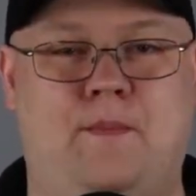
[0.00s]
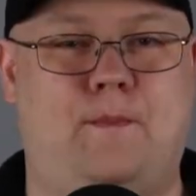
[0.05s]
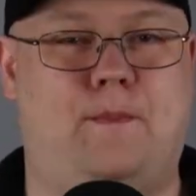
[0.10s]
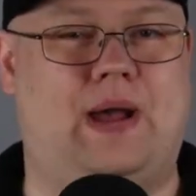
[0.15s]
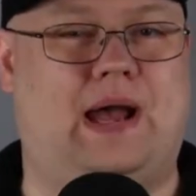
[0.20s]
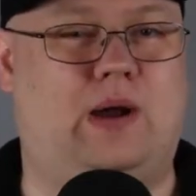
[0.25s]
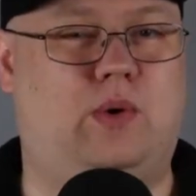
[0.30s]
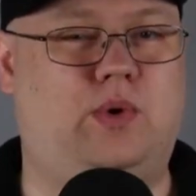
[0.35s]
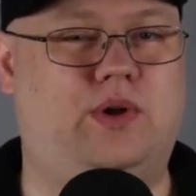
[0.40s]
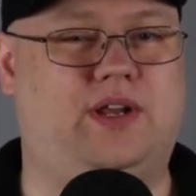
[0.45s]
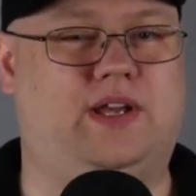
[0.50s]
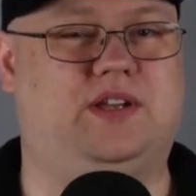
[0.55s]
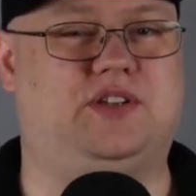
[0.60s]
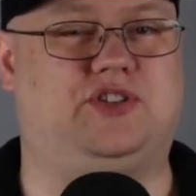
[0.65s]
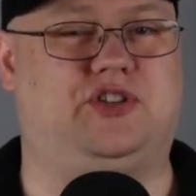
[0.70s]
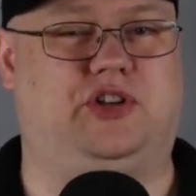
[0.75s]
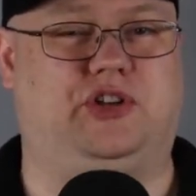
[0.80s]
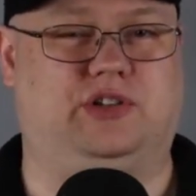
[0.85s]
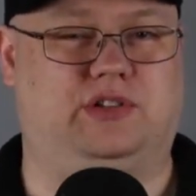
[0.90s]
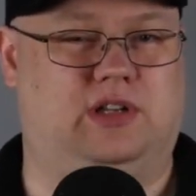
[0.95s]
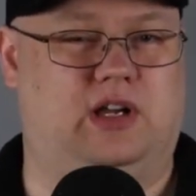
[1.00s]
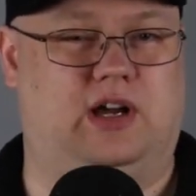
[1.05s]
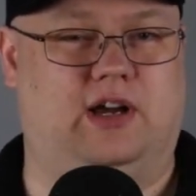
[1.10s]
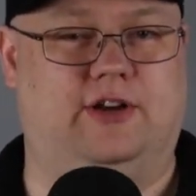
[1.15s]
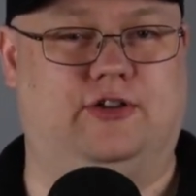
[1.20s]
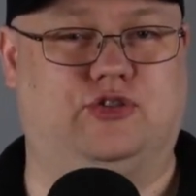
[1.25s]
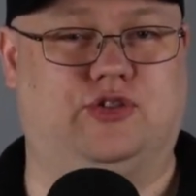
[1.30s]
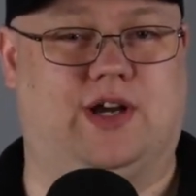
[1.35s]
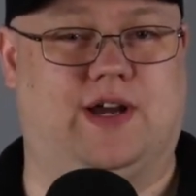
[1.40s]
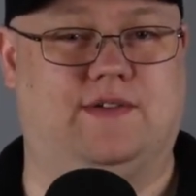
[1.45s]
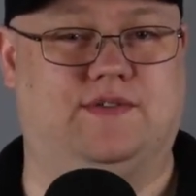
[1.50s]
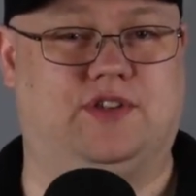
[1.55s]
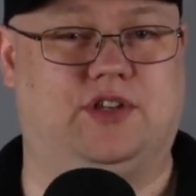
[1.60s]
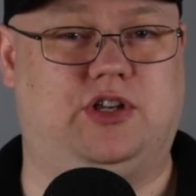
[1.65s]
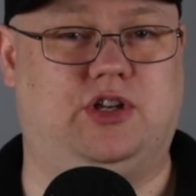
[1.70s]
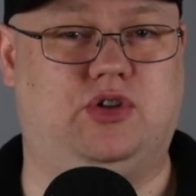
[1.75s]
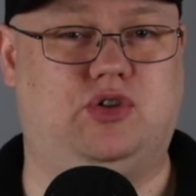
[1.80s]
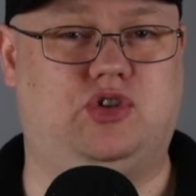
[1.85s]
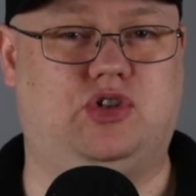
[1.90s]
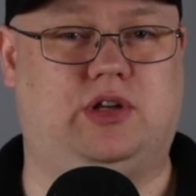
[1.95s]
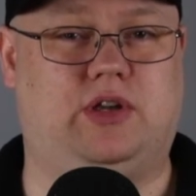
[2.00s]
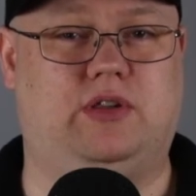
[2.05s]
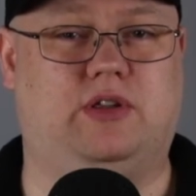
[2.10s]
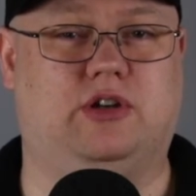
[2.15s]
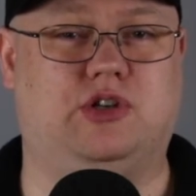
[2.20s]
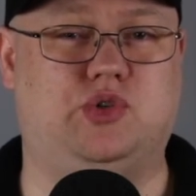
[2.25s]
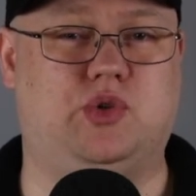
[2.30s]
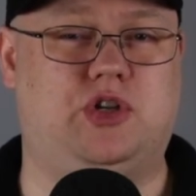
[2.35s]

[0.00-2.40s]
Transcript: Powered external hard drives are usually those